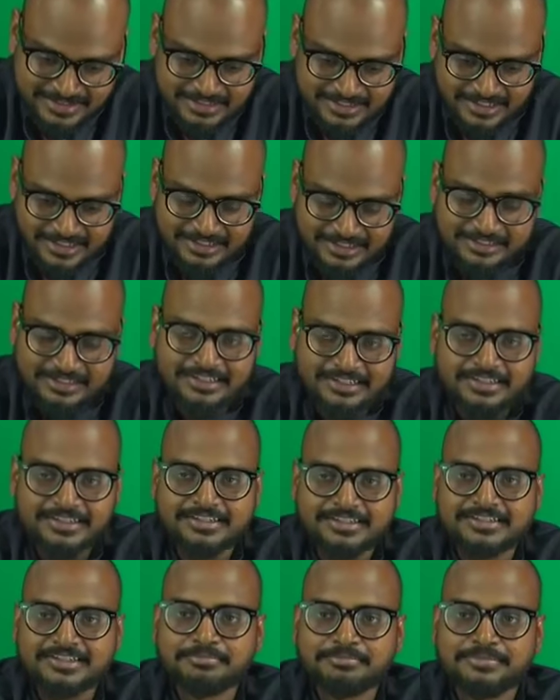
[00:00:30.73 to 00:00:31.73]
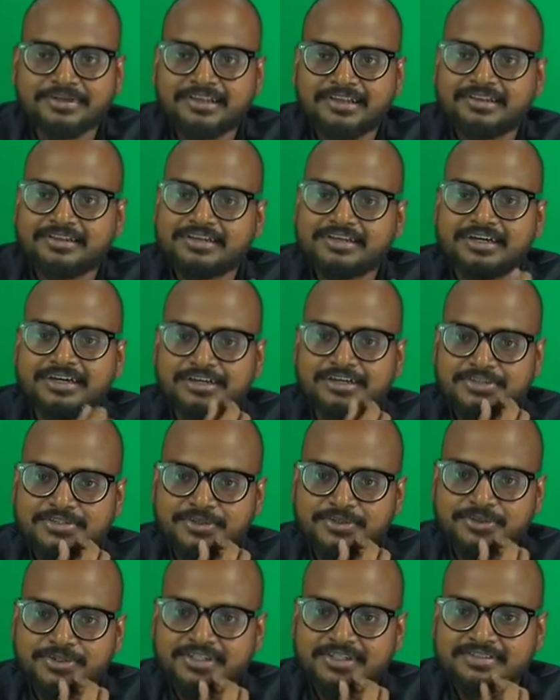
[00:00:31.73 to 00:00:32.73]
I'll tell a simple uh,
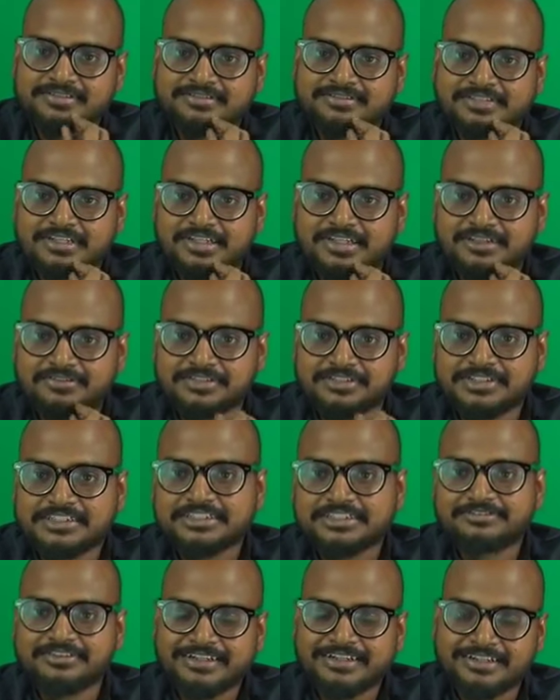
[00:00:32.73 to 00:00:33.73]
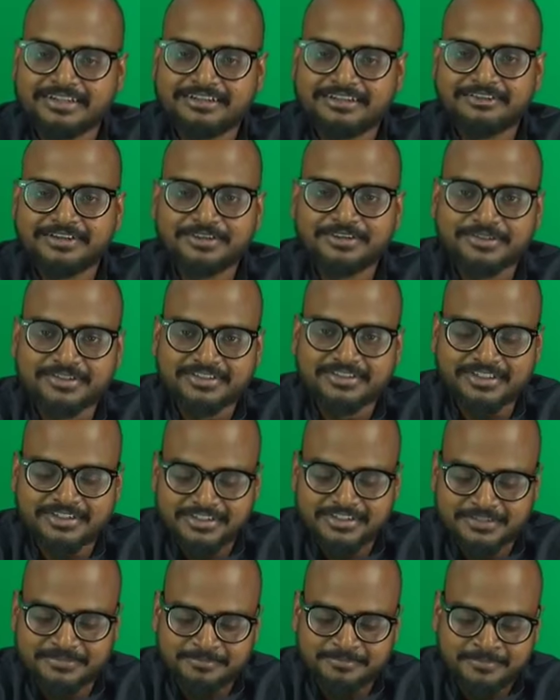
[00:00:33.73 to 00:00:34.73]
story uh, which is very relevant to this session.